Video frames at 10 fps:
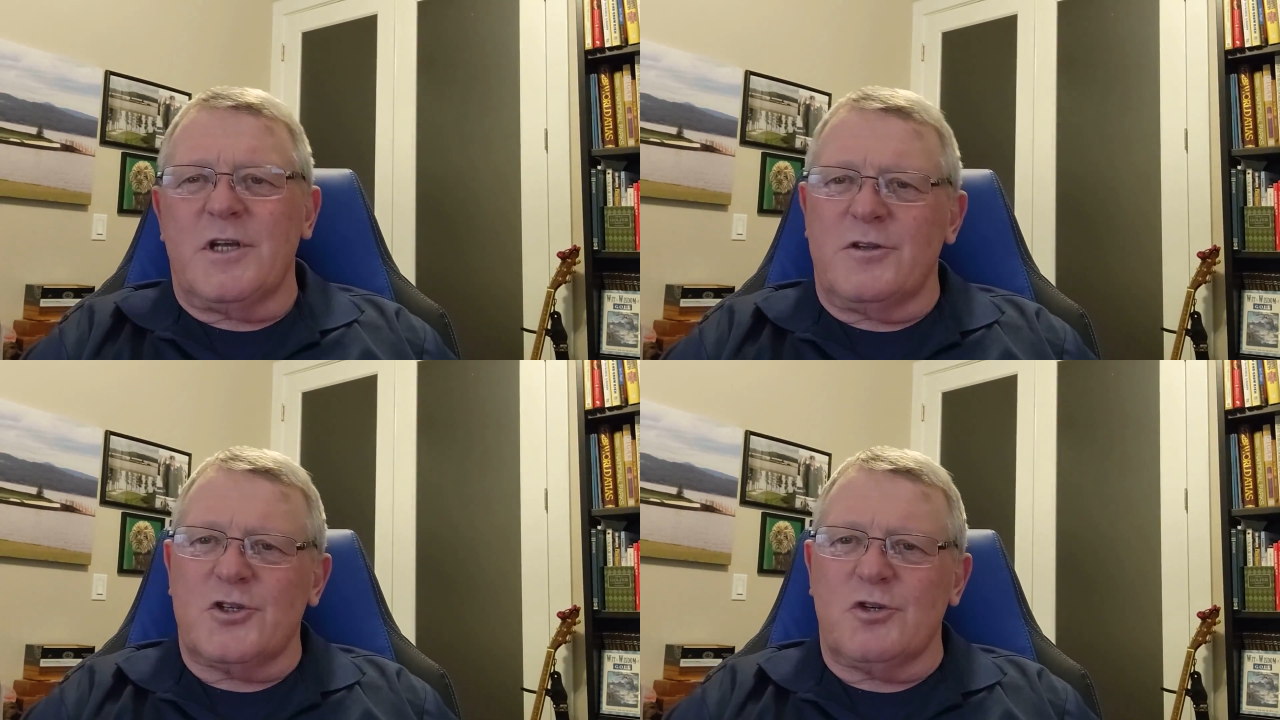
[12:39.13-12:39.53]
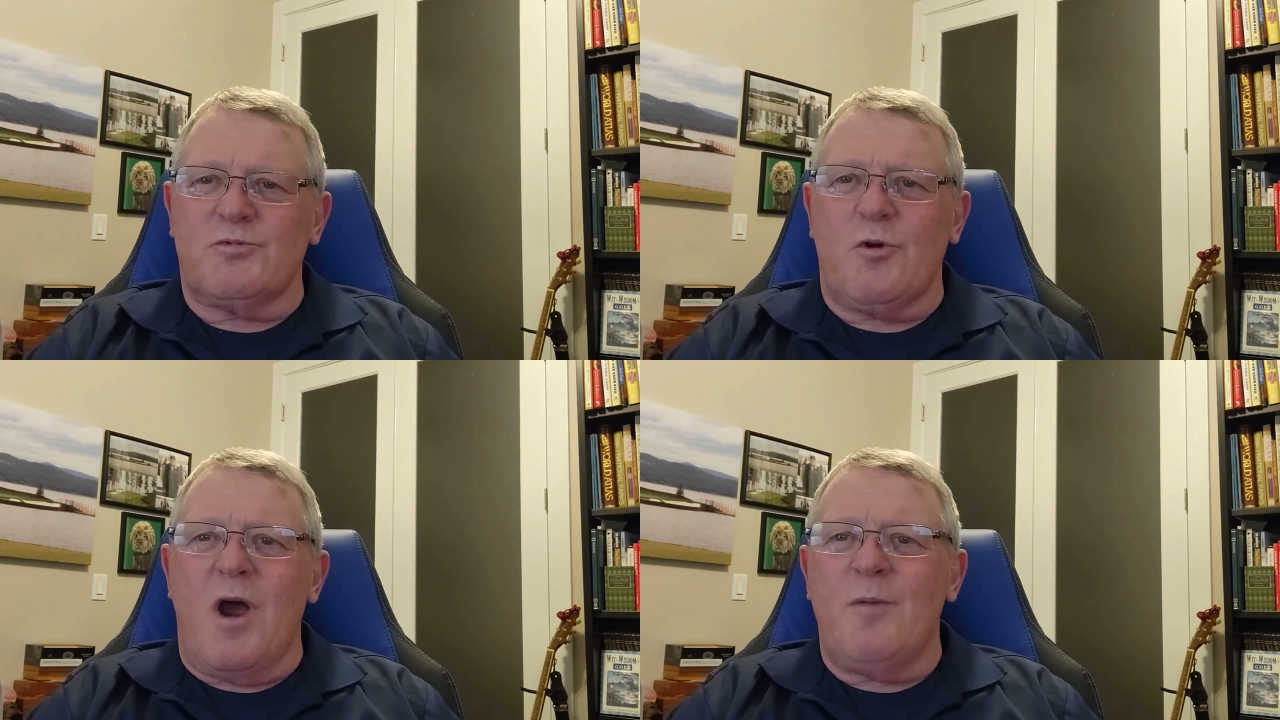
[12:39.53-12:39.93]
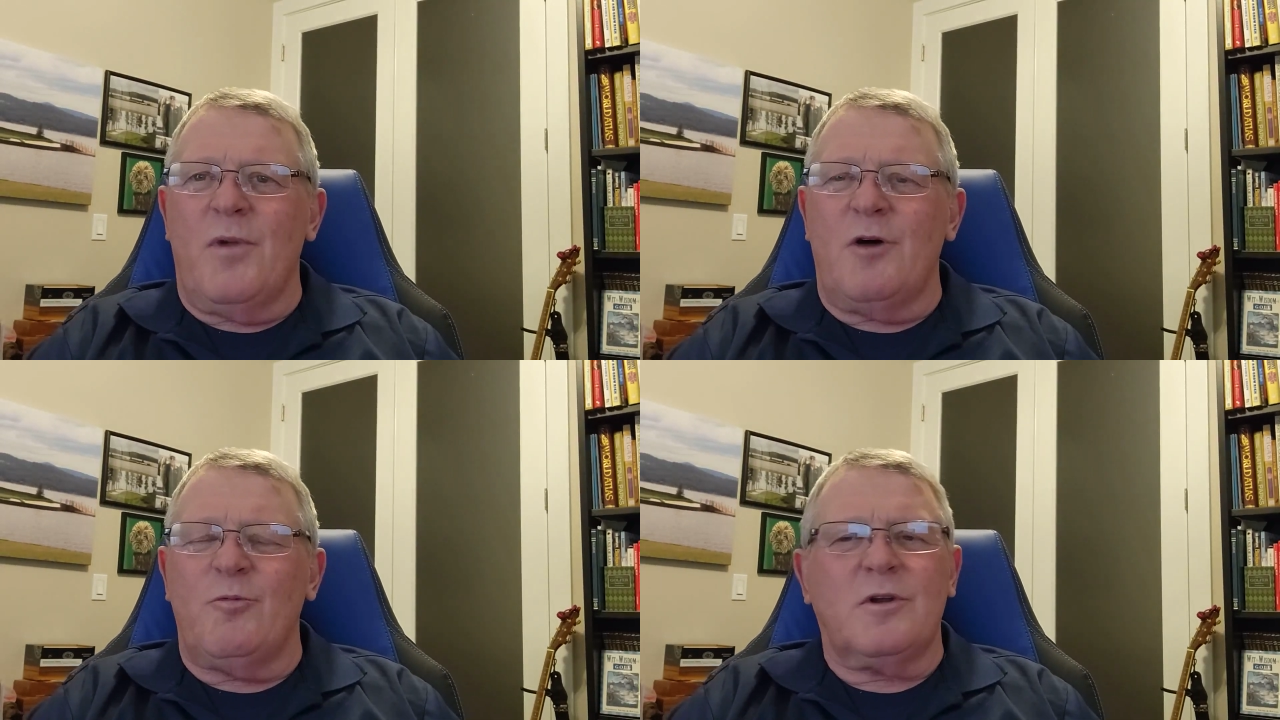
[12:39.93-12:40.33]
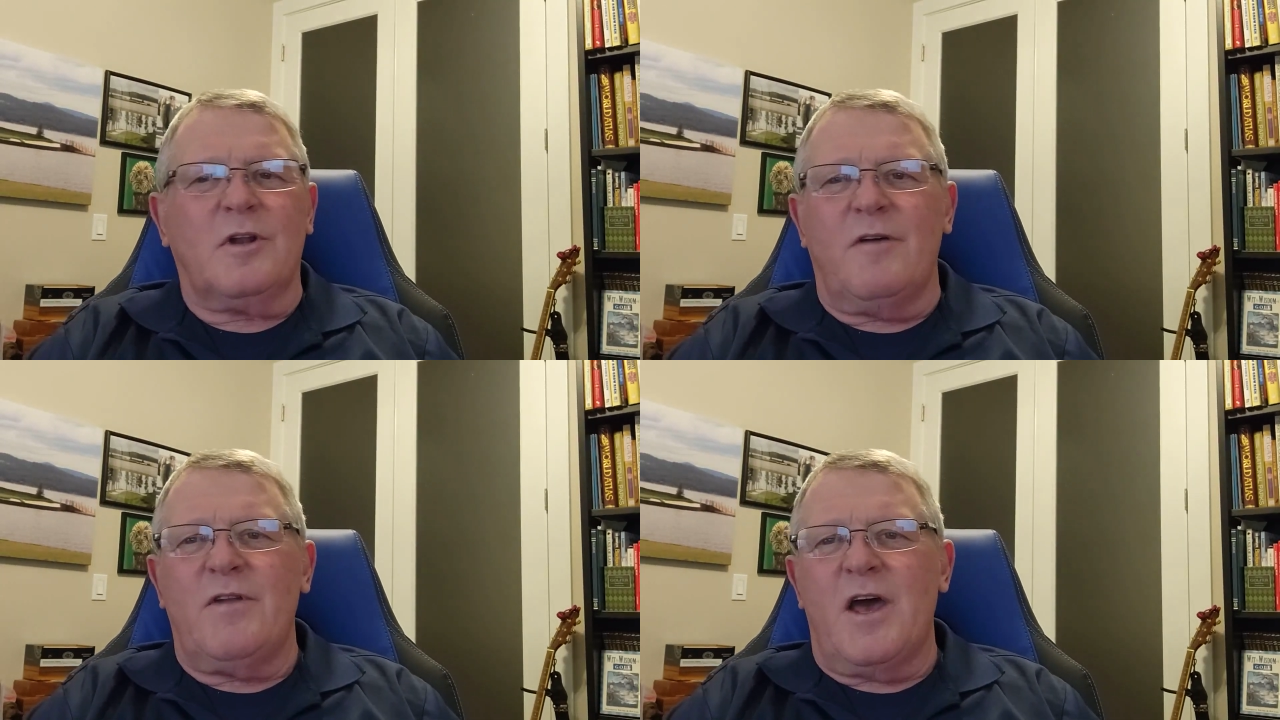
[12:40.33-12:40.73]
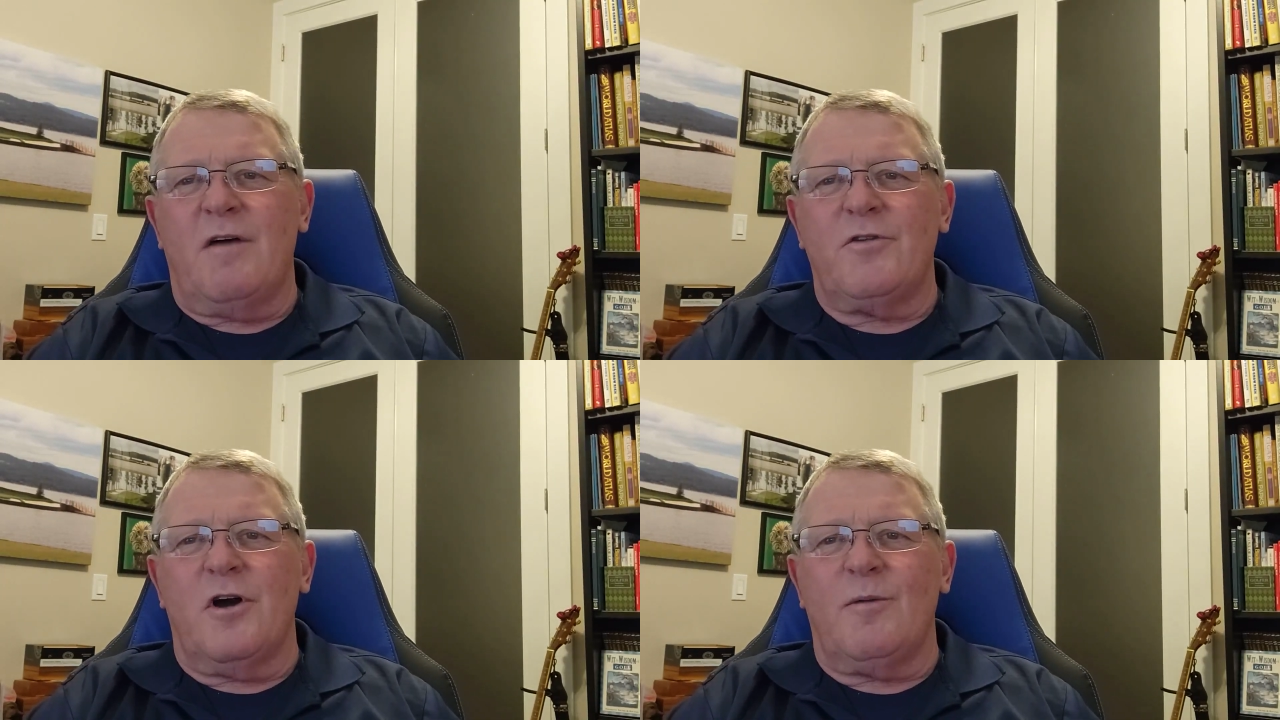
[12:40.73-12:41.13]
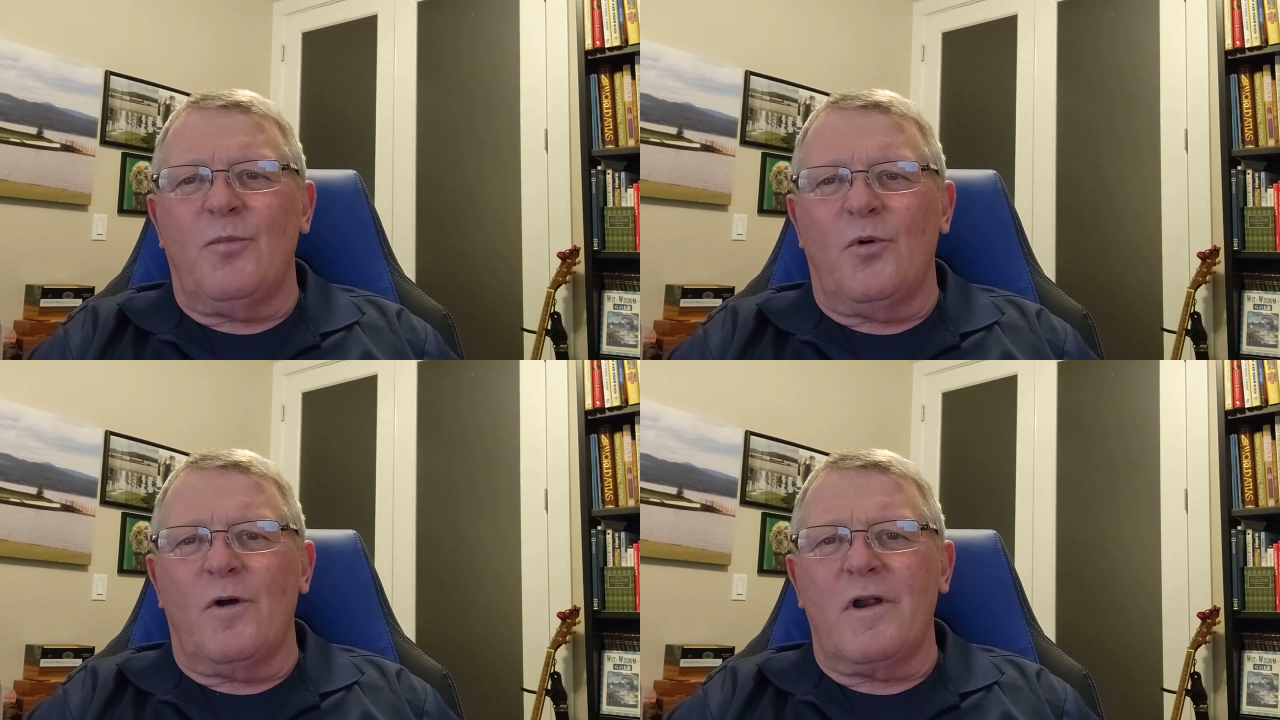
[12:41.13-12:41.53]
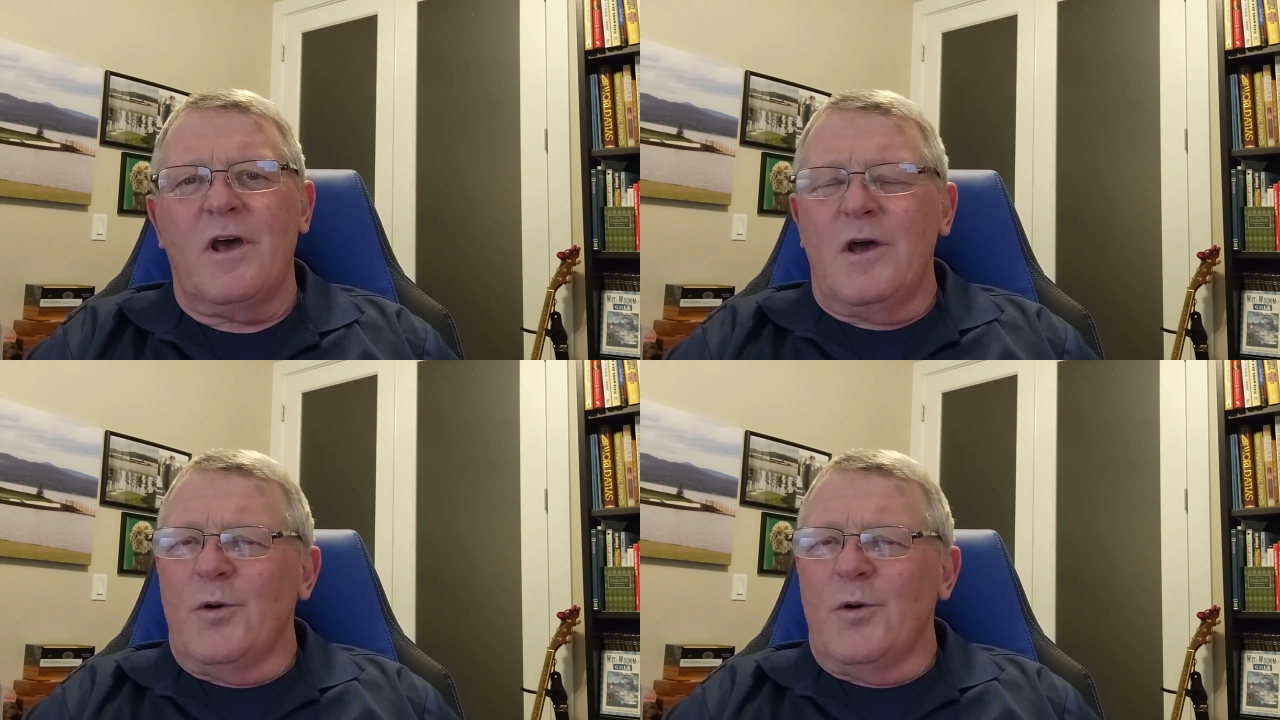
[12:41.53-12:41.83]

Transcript: hit the subscribe button. We'd love to have you on board.